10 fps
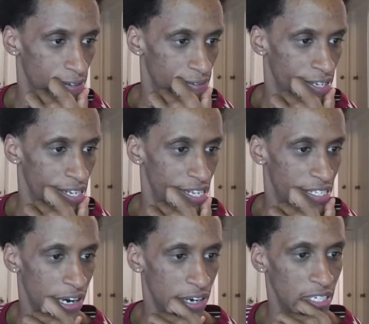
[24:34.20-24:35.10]
It
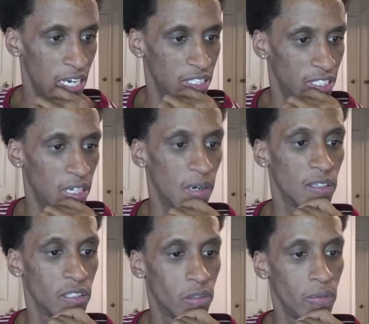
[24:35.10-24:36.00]
turns out shareholder
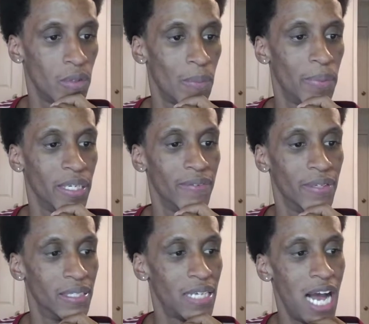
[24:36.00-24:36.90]
group that believe the
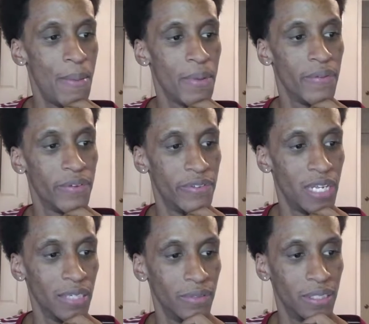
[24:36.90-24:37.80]
timing of this
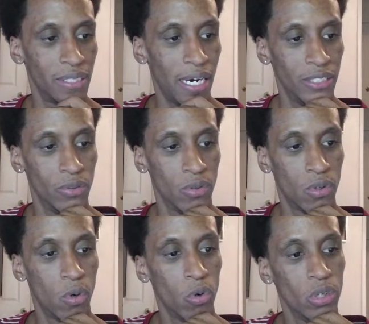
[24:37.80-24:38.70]
announcement is tied to a
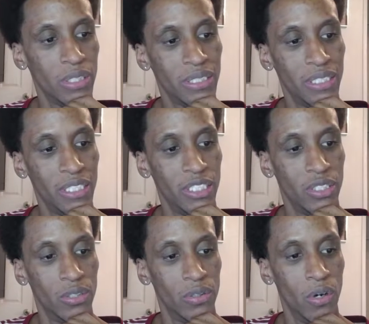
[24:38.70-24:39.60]
court
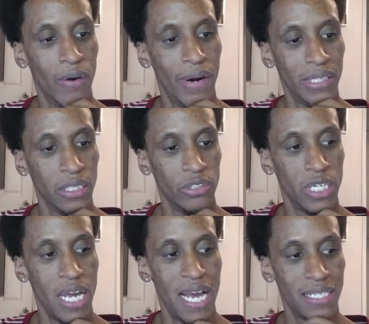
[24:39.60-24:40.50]
decision on a resolution
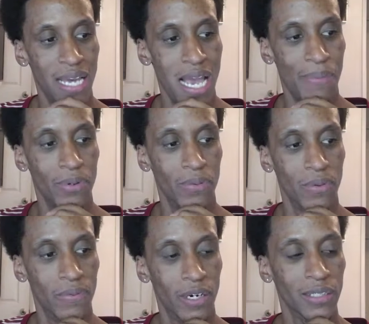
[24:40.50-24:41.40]
asking Apple to
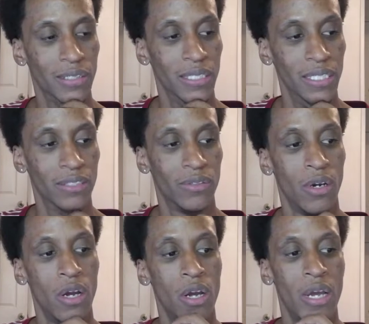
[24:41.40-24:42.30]
reverse its
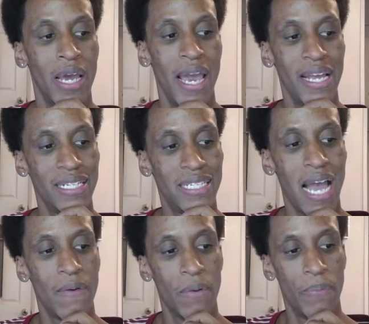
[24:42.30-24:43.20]

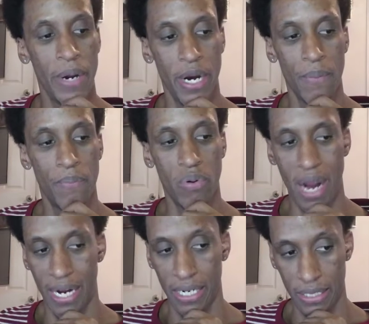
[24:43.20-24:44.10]
anti-repair
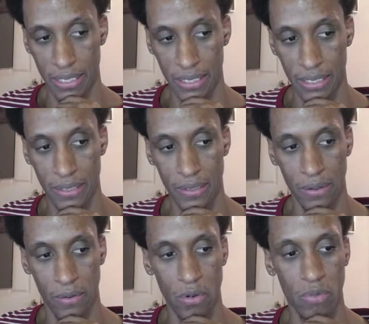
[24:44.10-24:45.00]
practices. The
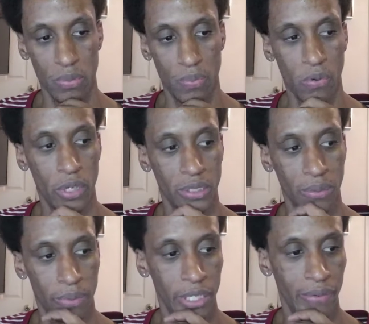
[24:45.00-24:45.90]
group was poised to
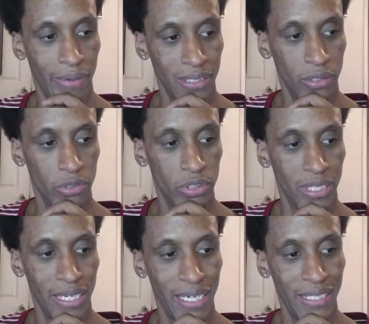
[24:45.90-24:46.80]
bring the resolution to
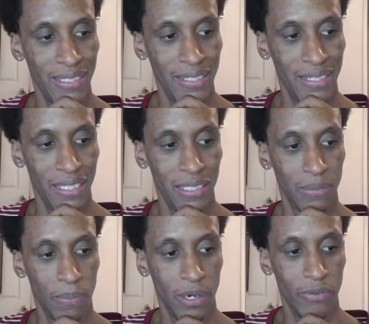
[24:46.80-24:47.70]
the SEC this
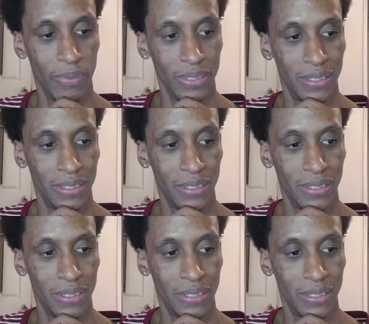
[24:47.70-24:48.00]
month, but